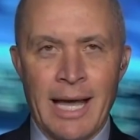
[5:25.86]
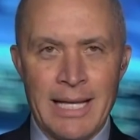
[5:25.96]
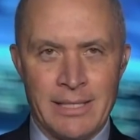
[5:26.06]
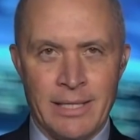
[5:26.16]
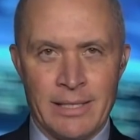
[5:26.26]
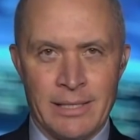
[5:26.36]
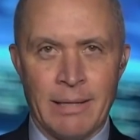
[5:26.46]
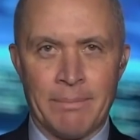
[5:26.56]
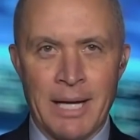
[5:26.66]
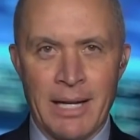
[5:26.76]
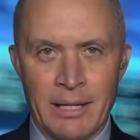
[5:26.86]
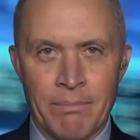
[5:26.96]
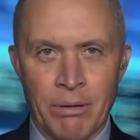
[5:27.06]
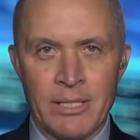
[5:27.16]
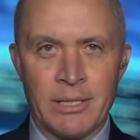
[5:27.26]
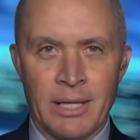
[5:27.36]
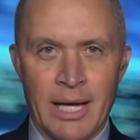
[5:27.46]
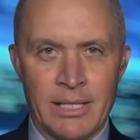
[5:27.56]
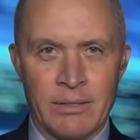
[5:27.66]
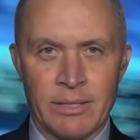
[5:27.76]
has to accept that, and the president
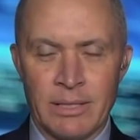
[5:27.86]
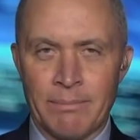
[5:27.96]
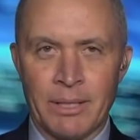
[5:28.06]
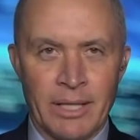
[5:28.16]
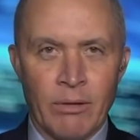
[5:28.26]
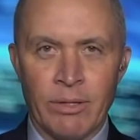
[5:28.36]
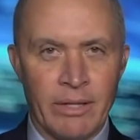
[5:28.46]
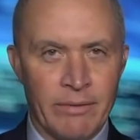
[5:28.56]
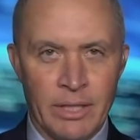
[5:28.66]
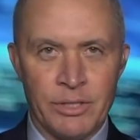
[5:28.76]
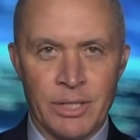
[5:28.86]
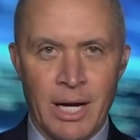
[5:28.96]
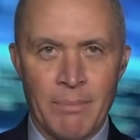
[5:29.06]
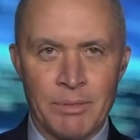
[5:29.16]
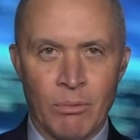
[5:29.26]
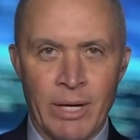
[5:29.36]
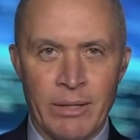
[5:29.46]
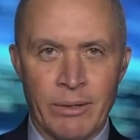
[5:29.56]
has to accept that. They don't give these jobs away.